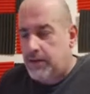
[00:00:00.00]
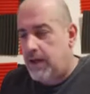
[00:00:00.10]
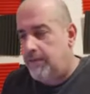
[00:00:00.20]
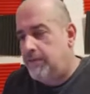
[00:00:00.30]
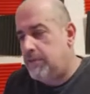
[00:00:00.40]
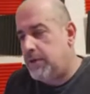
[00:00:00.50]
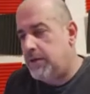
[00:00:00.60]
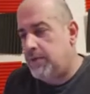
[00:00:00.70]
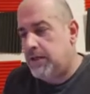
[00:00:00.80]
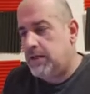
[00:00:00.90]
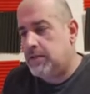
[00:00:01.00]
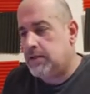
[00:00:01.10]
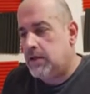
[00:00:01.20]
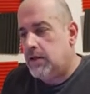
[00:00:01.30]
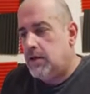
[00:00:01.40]
on that for a minute,
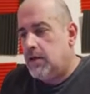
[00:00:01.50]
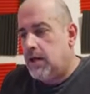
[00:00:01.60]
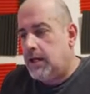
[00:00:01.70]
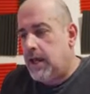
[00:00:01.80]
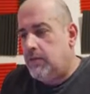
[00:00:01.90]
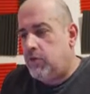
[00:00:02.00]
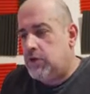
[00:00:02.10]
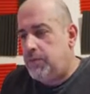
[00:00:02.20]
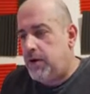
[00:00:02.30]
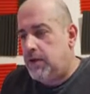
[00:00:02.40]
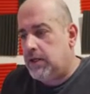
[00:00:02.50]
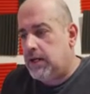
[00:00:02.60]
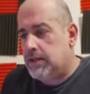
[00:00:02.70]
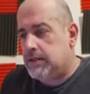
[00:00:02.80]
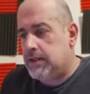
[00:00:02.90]
because again, when you're buying a
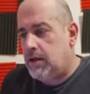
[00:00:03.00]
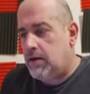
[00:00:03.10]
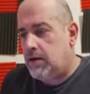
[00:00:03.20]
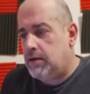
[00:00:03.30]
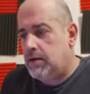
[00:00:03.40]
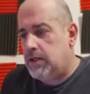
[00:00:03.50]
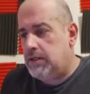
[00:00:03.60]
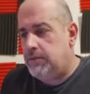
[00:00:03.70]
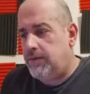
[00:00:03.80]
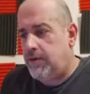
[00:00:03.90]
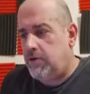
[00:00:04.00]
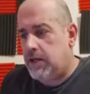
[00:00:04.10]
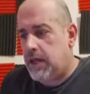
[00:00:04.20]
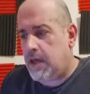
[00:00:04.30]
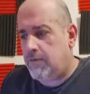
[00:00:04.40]
classic car, you need to be
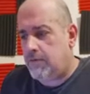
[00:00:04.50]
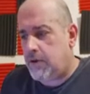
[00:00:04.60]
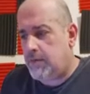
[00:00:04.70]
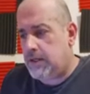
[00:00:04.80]
very careful. I